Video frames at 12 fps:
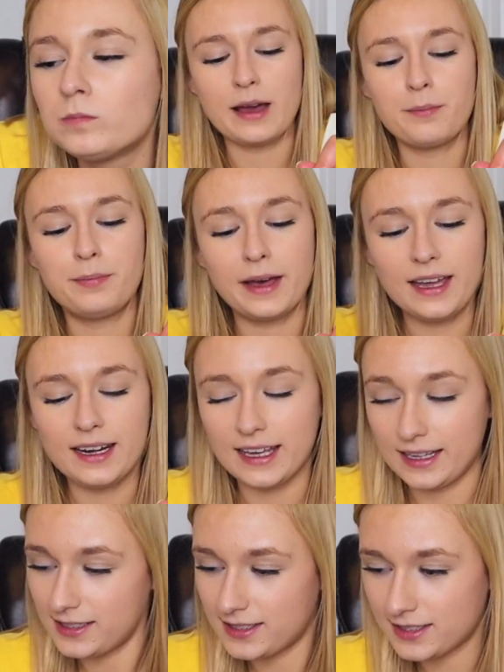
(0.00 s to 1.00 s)
I bet
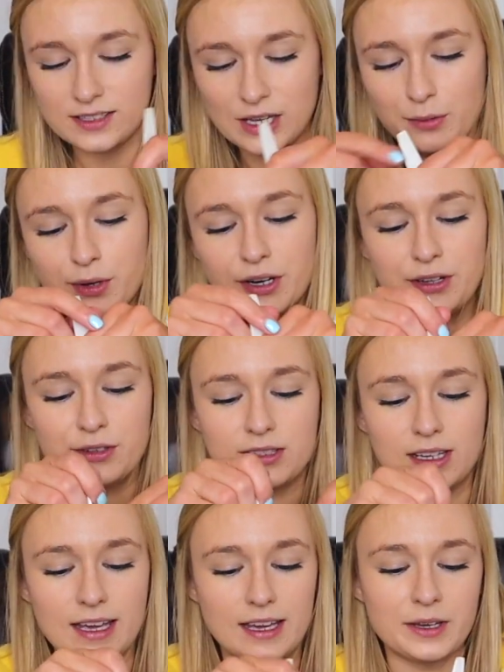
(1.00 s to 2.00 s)
it's someone who's
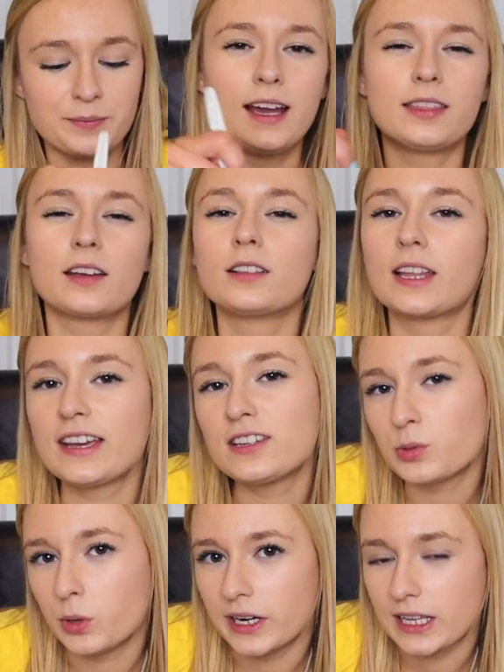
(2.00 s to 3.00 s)
like in their
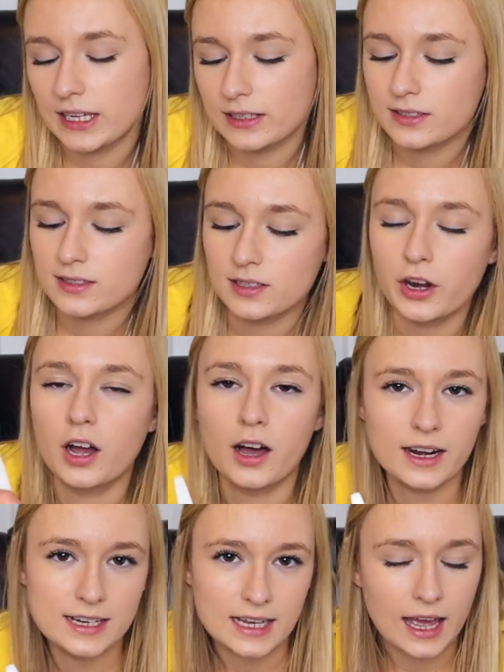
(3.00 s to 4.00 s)
late 20s, they're
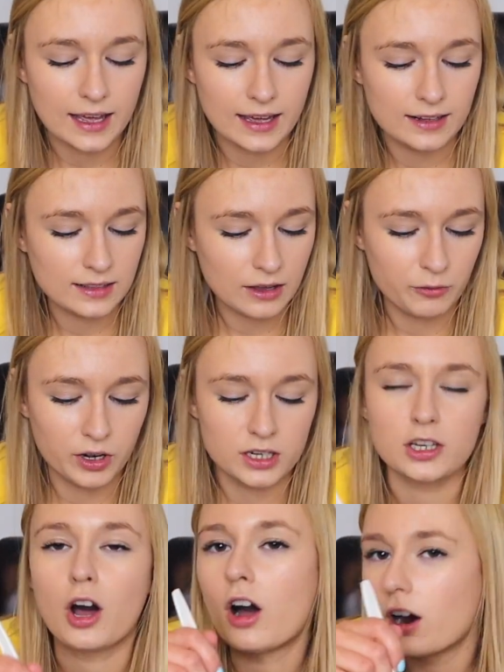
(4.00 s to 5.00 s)
on a diet, they've
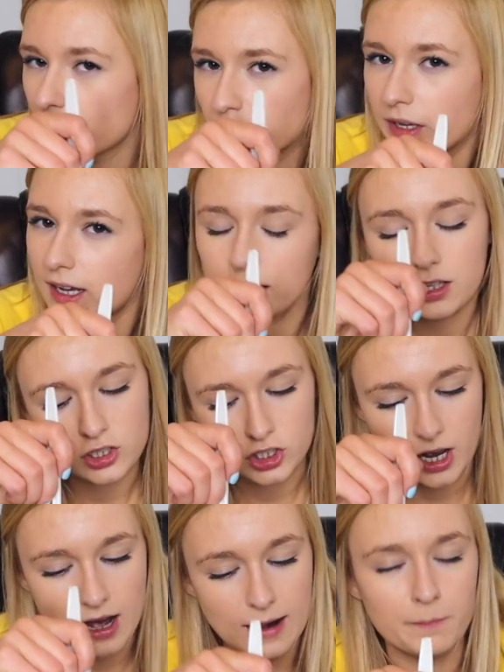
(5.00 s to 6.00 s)
worked a hard week at their
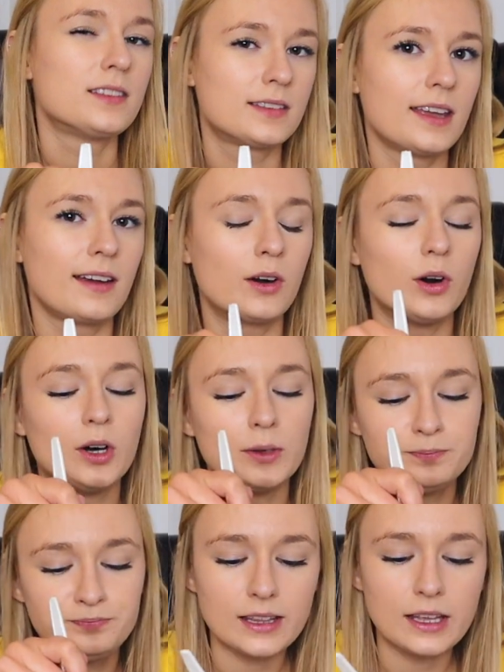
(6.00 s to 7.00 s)
job,
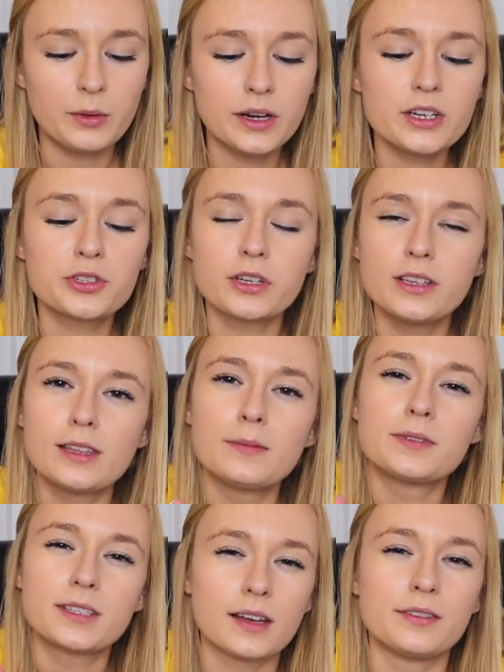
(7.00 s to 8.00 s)
single, and they want to treat
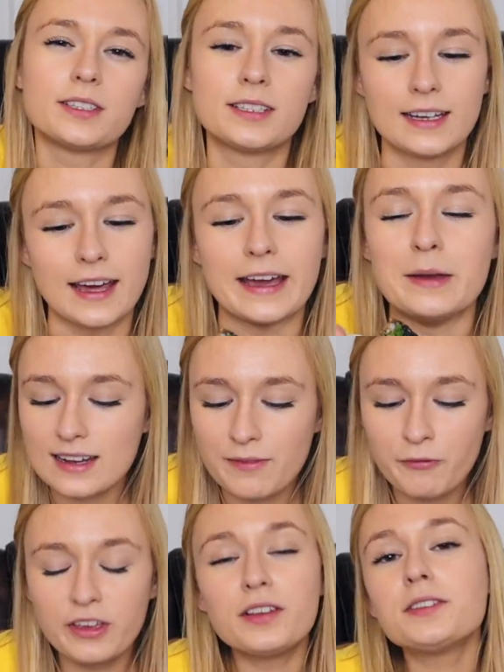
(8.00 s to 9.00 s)
themselves tonight. It
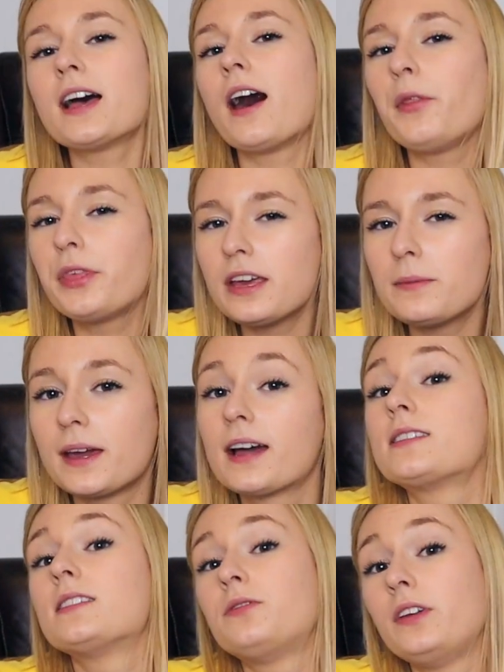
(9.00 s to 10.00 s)
feels healthy
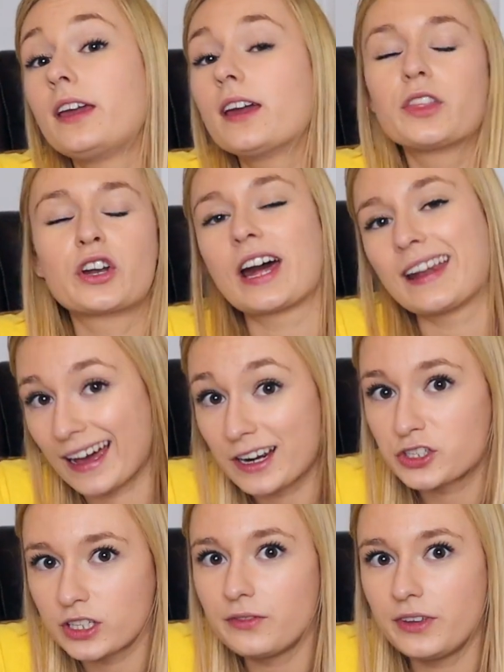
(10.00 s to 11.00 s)
because it's vegan. They're not
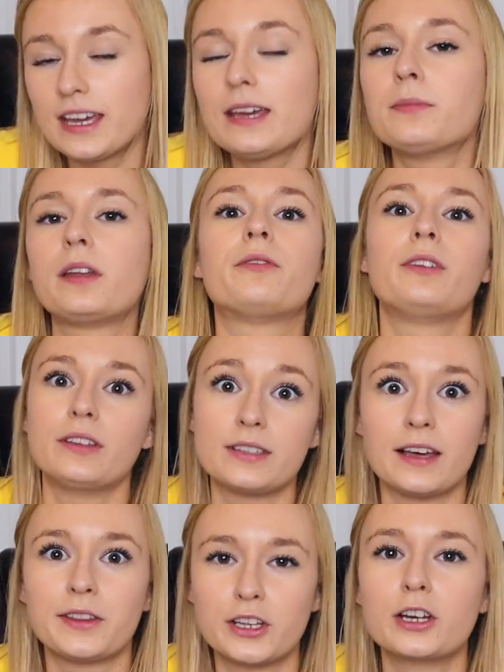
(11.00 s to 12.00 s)
actually vegan, but it feels
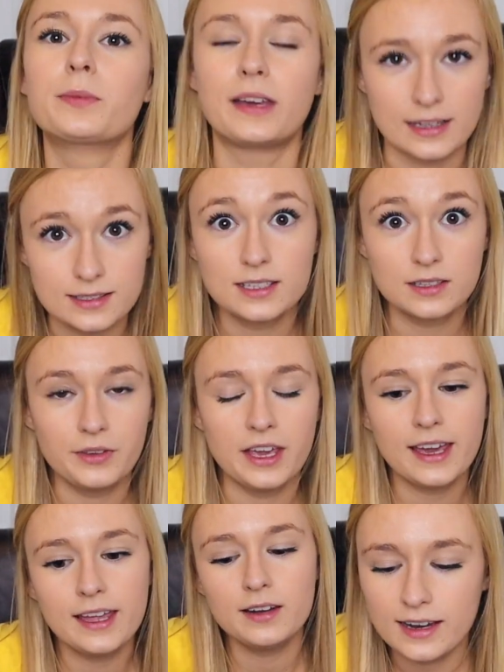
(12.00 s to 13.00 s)
healthier because it's
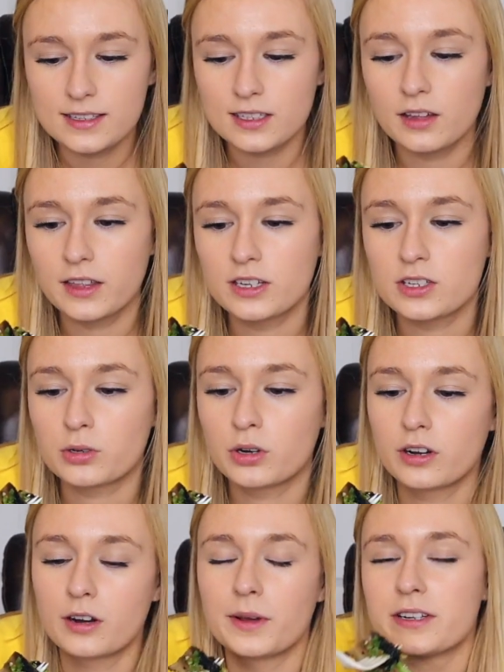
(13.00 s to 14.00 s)
vegan. And so they just
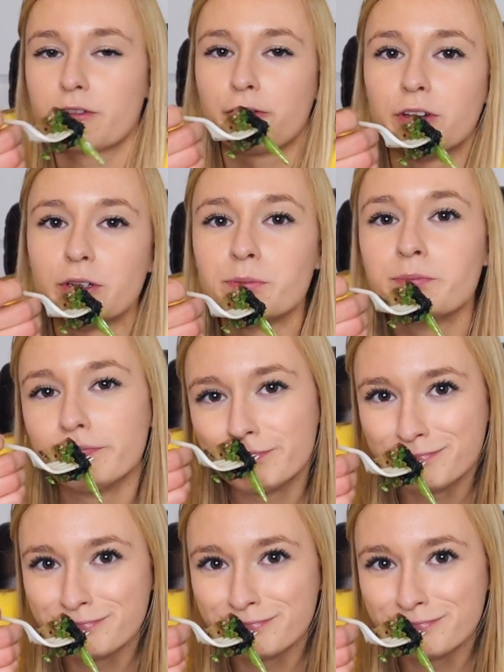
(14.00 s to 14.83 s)
ordered a bunch of food